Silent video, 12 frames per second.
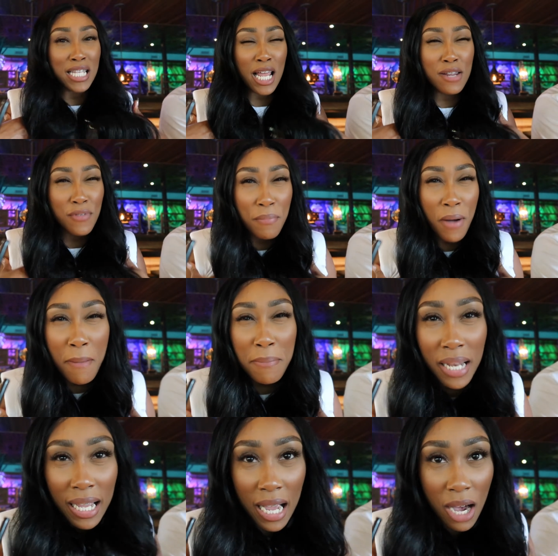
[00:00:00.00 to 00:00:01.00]
not even
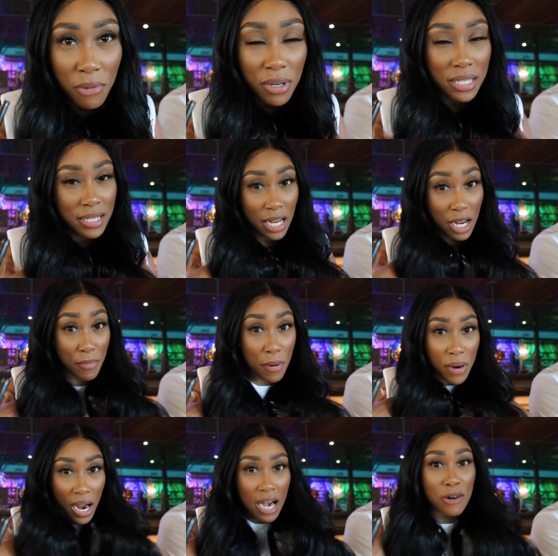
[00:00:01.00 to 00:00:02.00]
popping like how it was today.
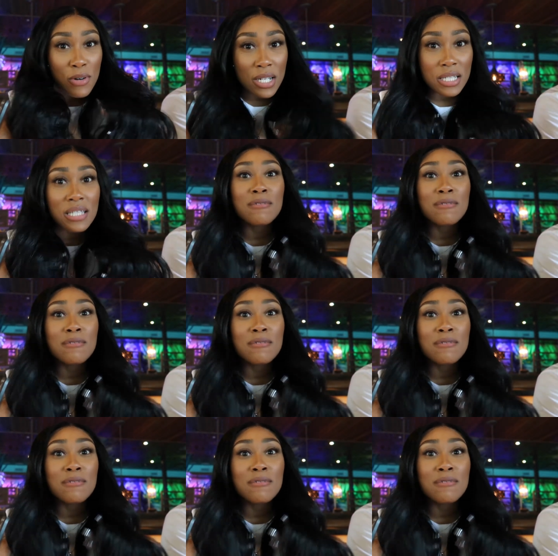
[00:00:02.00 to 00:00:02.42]
Remember how it was